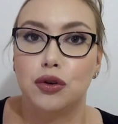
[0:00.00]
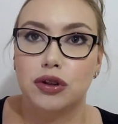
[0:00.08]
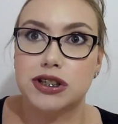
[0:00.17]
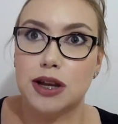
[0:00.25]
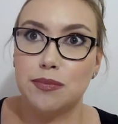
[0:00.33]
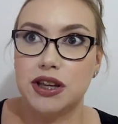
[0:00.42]

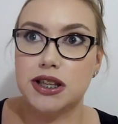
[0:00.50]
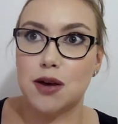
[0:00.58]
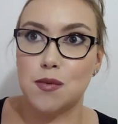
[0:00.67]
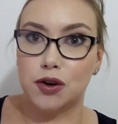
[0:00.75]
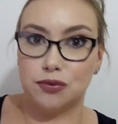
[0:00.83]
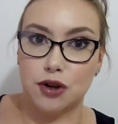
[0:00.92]
Some things I
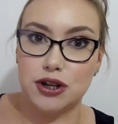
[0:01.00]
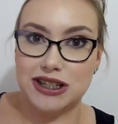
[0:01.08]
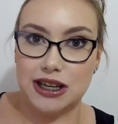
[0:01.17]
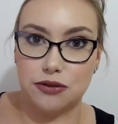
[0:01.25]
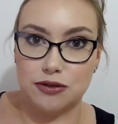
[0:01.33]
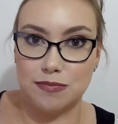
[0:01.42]
want to
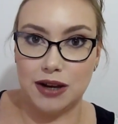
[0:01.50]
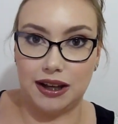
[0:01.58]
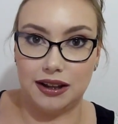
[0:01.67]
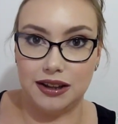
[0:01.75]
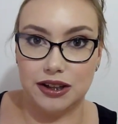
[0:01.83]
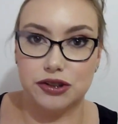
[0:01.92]
rotate through my
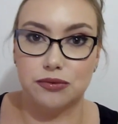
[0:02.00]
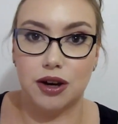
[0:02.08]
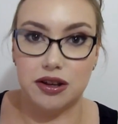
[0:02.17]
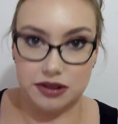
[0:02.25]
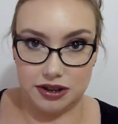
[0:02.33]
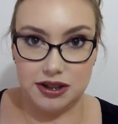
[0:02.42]
collection
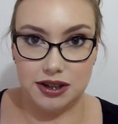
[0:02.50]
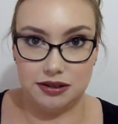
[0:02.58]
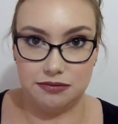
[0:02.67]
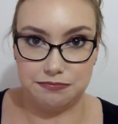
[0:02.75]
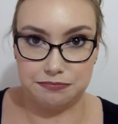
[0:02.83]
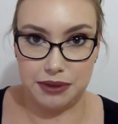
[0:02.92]
rather than
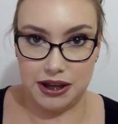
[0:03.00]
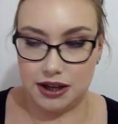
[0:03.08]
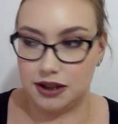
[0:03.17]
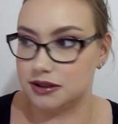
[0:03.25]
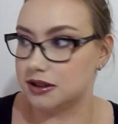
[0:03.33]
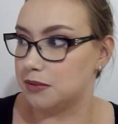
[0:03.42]

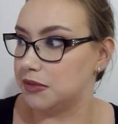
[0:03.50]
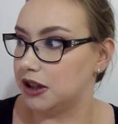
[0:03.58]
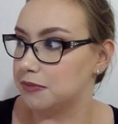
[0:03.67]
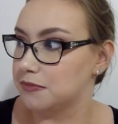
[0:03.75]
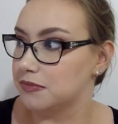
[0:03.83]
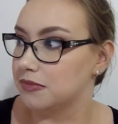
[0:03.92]
pan something.
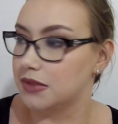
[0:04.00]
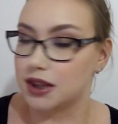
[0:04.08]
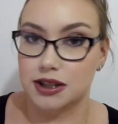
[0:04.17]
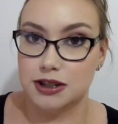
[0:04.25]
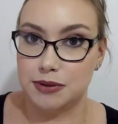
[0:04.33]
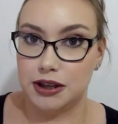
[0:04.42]

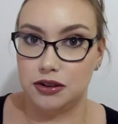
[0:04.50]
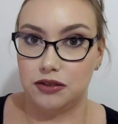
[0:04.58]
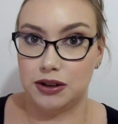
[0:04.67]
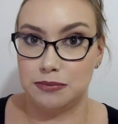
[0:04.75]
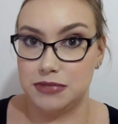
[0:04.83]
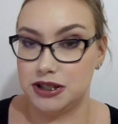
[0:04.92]
Speaking of,
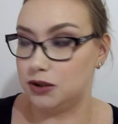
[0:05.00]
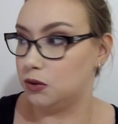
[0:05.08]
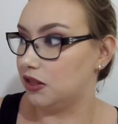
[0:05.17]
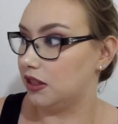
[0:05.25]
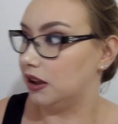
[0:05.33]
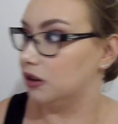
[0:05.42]
I'm missing
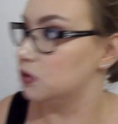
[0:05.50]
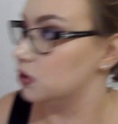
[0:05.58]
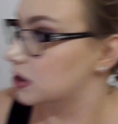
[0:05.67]
one thing. 2